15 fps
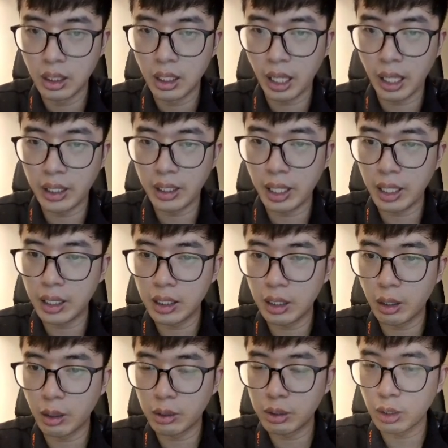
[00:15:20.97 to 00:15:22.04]
and then it
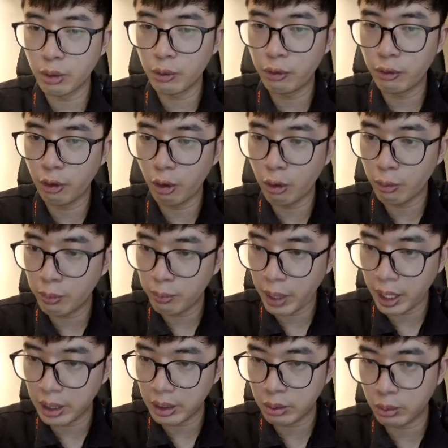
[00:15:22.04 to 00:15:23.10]
also fall
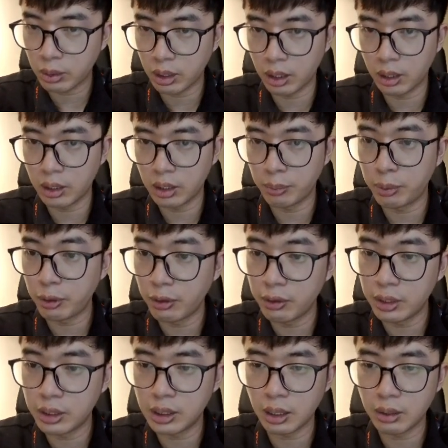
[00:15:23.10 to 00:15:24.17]
back to the previous
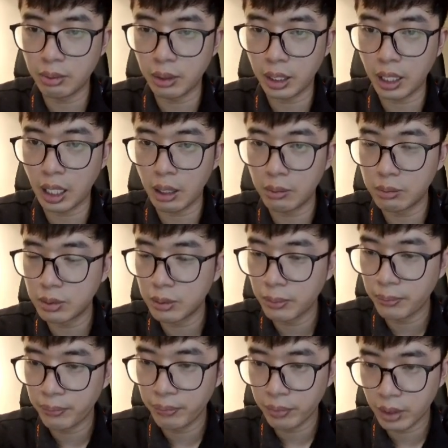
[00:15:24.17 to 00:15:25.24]
resistance become
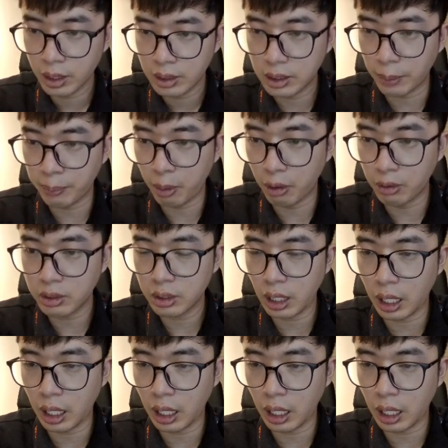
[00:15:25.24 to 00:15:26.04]
support